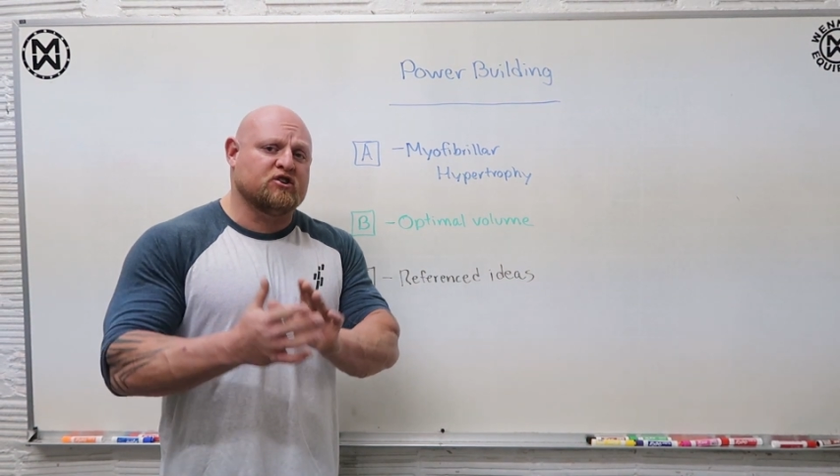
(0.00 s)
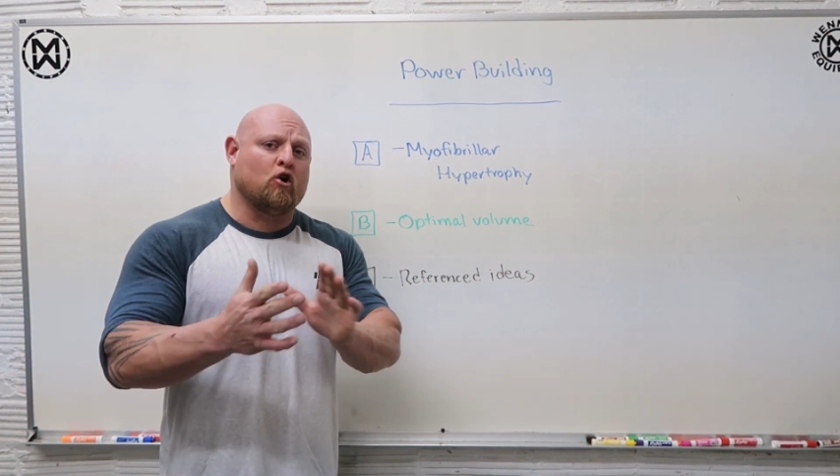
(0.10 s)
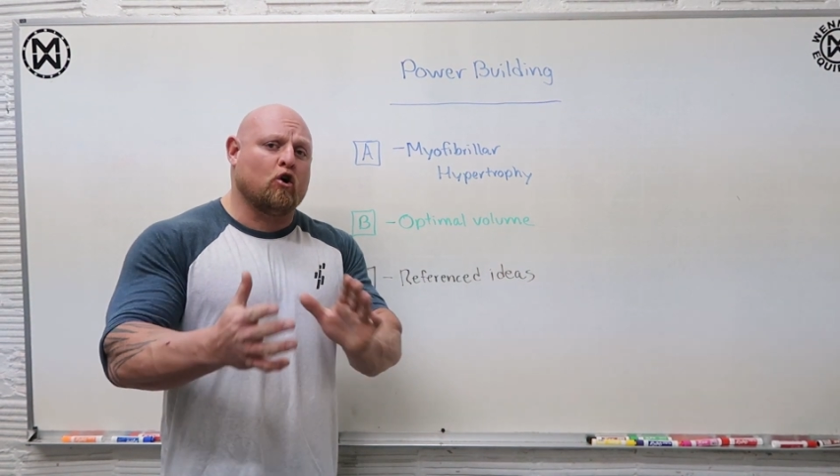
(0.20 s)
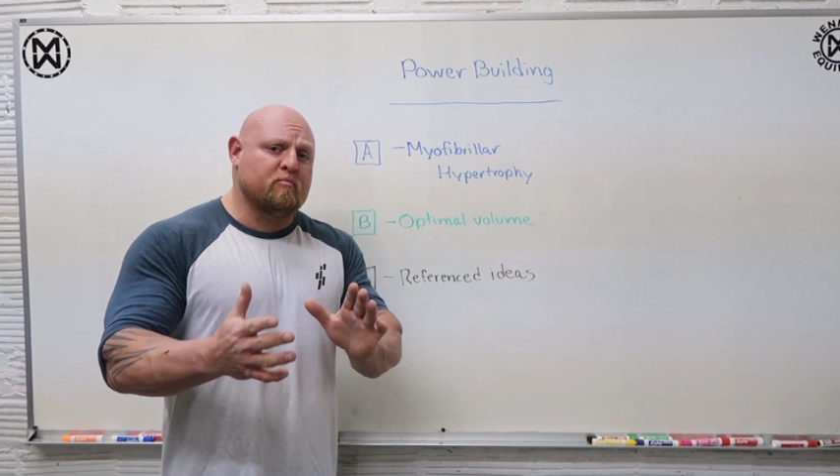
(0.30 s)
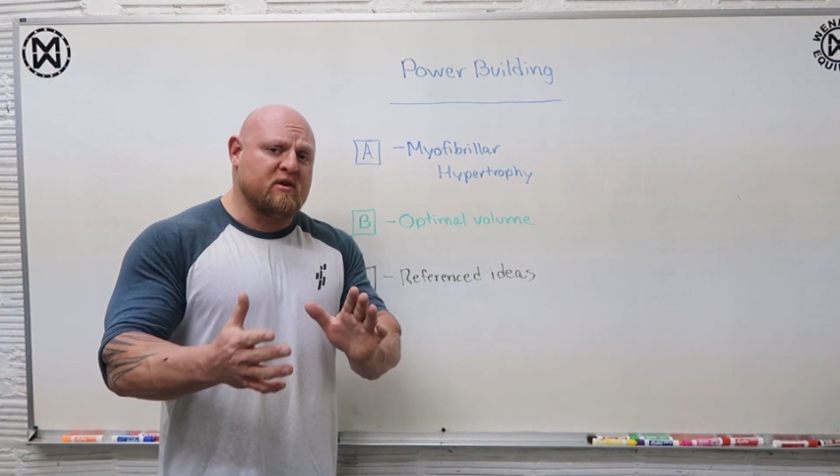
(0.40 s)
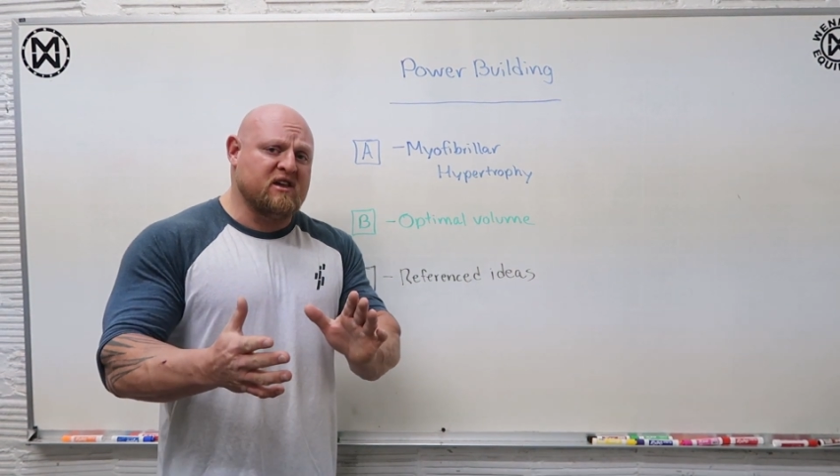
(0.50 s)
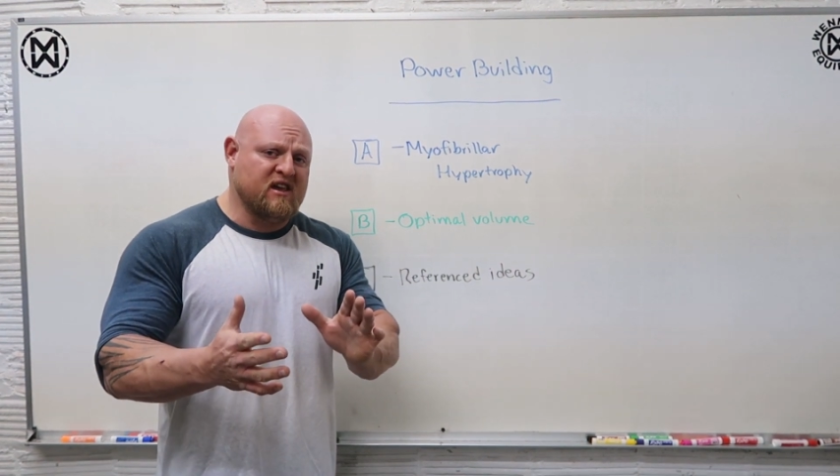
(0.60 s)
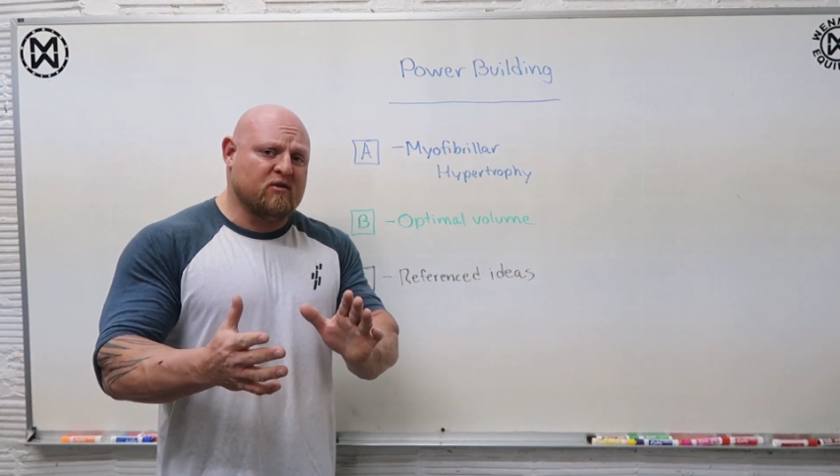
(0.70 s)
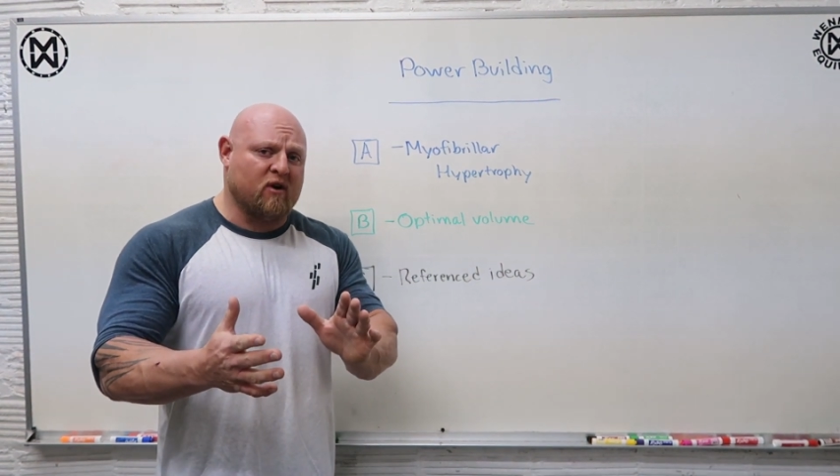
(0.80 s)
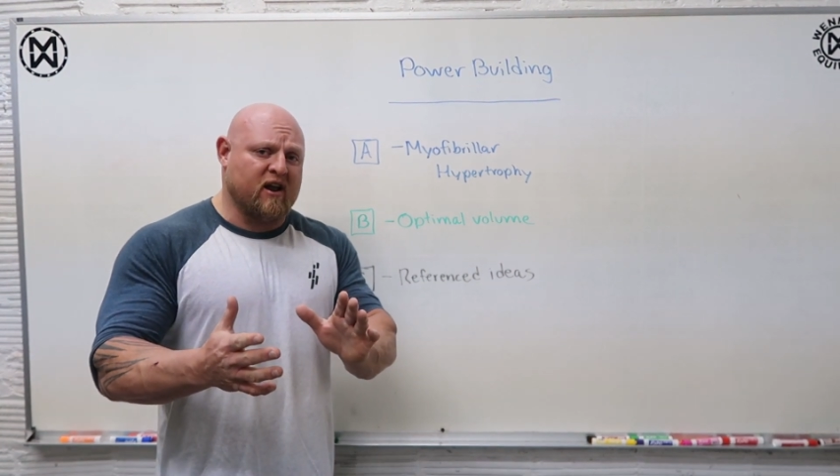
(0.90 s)
and
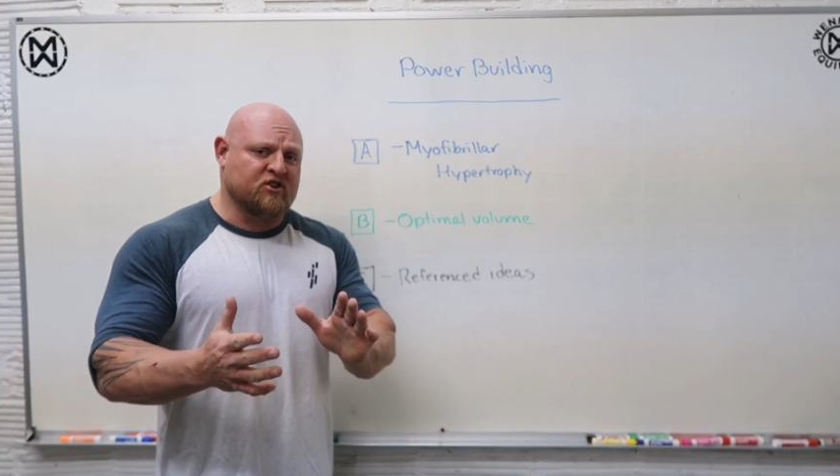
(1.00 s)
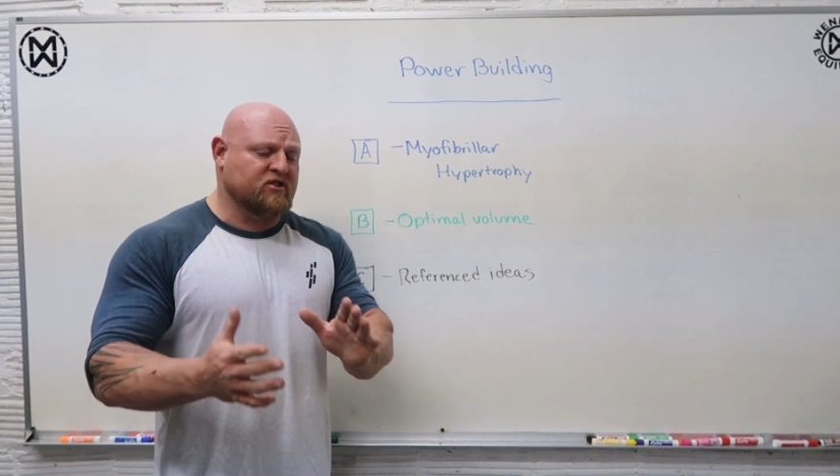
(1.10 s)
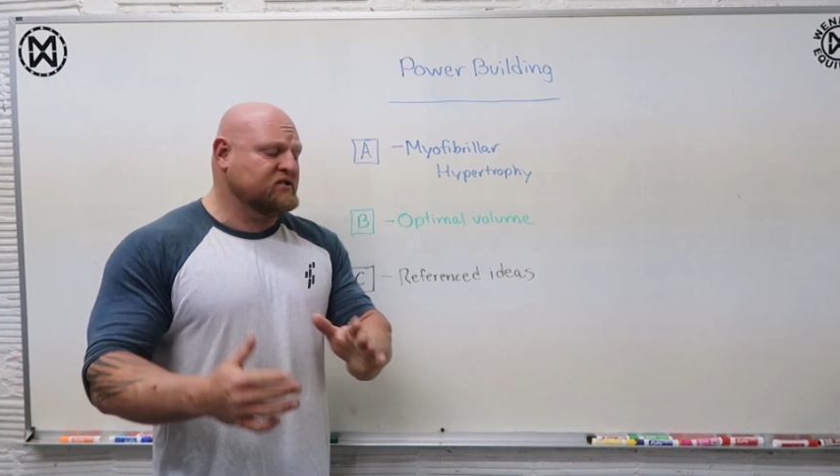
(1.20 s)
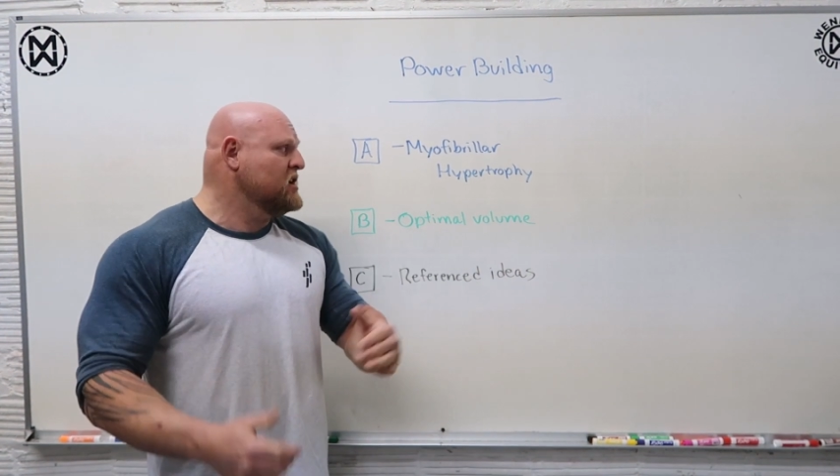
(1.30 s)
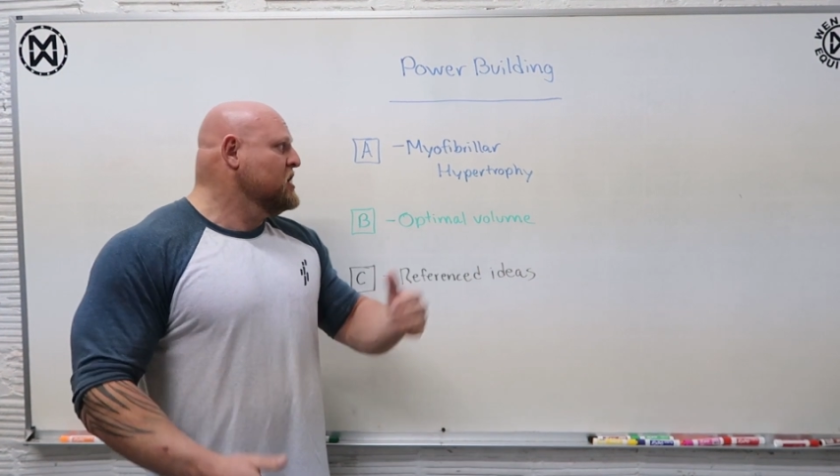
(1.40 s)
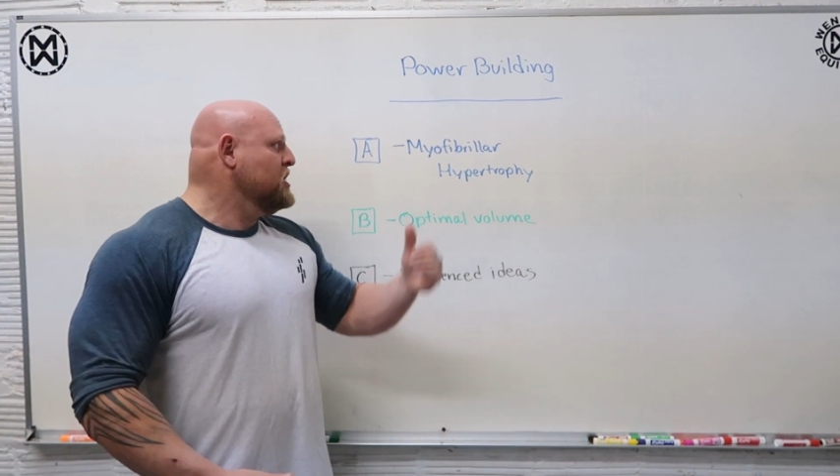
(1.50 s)
RPE ranges